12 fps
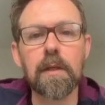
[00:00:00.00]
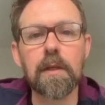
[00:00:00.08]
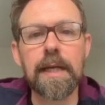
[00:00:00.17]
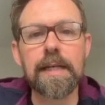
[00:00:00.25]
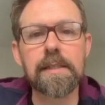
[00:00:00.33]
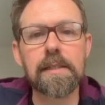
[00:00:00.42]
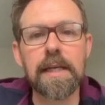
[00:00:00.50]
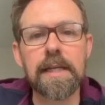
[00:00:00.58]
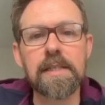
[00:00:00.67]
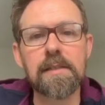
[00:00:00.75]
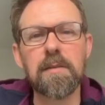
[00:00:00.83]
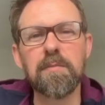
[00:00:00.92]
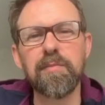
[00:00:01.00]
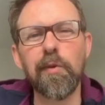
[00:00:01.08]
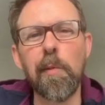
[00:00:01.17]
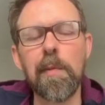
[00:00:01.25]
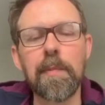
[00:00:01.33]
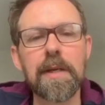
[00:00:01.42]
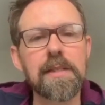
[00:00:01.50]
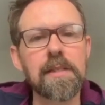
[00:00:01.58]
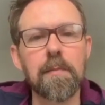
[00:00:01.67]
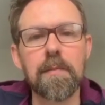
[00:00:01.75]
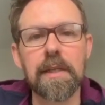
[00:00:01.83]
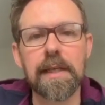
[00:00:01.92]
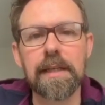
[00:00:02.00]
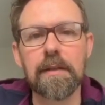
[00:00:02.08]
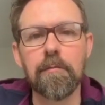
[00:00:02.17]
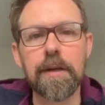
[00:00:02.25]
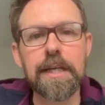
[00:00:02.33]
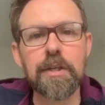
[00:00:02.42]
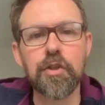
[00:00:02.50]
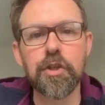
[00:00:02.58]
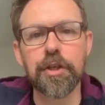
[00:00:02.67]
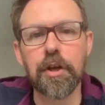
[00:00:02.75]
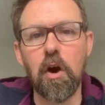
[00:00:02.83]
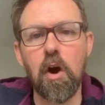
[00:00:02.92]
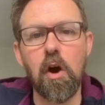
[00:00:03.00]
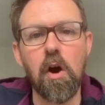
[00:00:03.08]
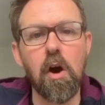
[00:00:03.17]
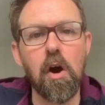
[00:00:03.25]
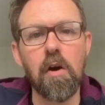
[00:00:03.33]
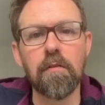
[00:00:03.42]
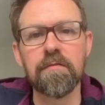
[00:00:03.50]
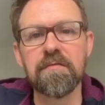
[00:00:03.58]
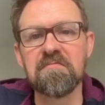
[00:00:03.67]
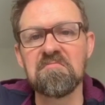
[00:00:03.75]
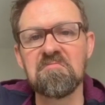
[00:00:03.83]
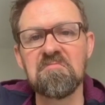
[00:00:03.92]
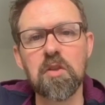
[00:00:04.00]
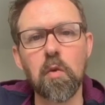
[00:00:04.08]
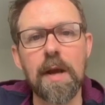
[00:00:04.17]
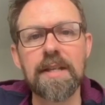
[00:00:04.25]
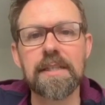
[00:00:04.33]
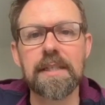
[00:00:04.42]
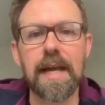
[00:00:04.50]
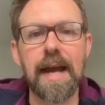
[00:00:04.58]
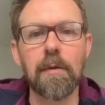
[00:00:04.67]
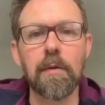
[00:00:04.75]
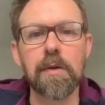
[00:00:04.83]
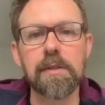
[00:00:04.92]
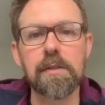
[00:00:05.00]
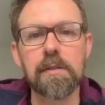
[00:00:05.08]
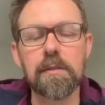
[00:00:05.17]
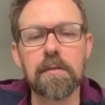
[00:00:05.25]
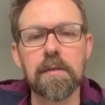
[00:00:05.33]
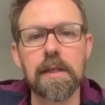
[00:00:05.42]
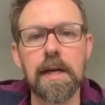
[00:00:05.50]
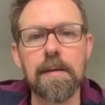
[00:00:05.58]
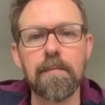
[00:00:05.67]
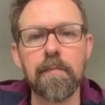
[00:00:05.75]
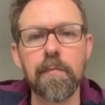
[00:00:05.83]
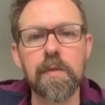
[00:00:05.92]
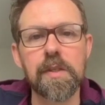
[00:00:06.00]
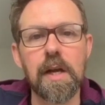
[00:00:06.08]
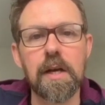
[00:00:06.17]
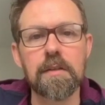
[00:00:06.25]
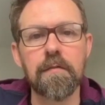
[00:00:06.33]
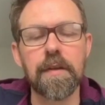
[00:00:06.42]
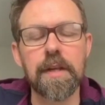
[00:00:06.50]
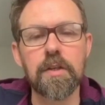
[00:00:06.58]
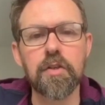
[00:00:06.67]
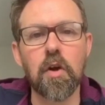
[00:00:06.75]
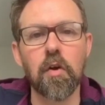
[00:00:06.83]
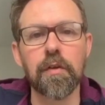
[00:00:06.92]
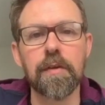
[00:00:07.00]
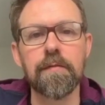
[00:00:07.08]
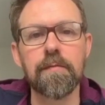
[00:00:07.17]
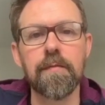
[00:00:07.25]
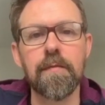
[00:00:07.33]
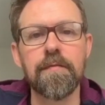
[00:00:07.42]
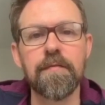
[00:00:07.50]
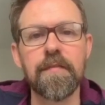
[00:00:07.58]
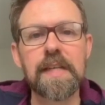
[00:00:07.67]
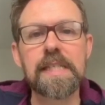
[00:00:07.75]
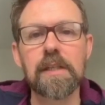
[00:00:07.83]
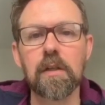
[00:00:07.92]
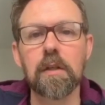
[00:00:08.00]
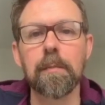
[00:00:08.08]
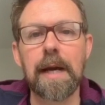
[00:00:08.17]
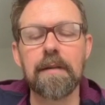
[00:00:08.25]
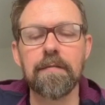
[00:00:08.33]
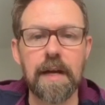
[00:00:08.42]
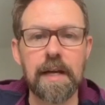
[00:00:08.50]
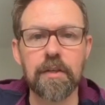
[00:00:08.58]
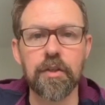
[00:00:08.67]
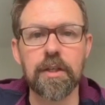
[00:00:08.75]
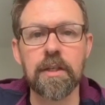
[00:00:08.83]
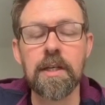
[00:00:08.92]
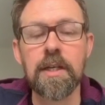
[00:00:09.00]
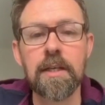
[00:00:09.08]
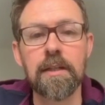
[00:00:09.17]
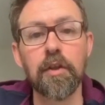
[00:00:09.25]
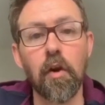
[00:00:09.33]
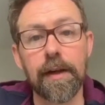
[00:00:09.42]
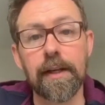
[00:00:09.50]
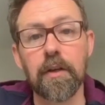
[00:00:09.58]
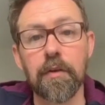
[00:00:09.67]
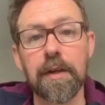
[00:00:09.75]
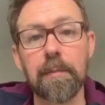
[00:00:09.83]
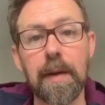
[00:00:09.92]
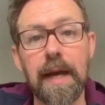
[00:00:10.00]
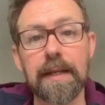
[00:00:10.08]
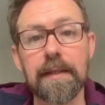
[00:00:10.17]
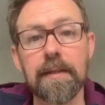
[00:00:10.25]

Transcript: it's probably something in the region of 20 hours, start to finish, on the physical manufacture, not including paint.